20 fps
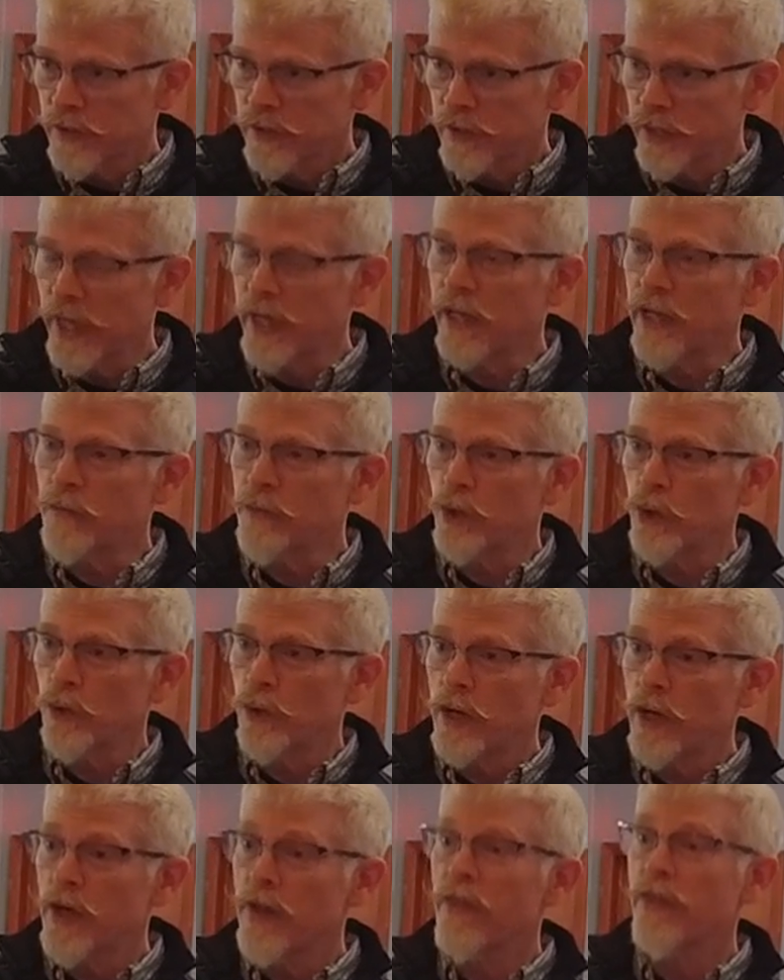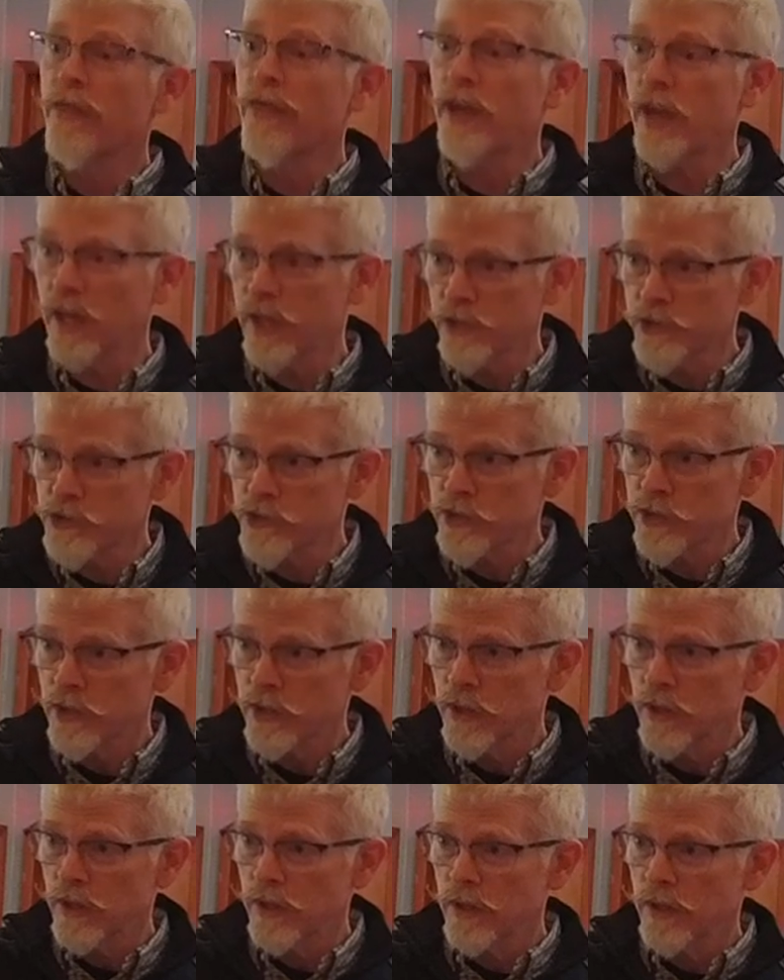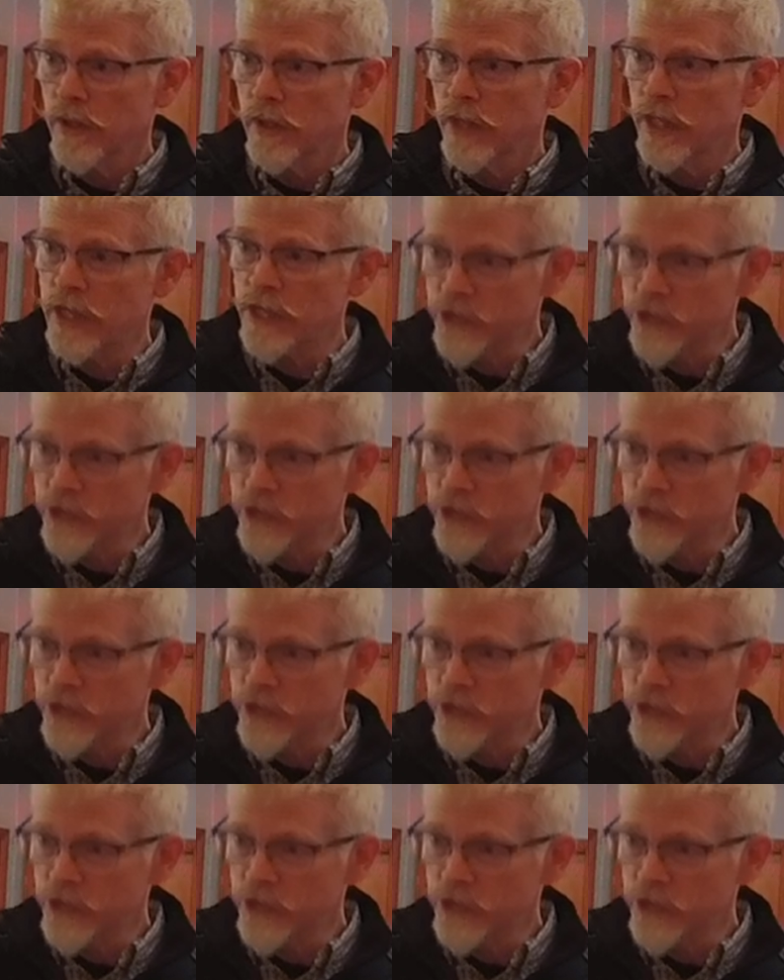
let him who thinks he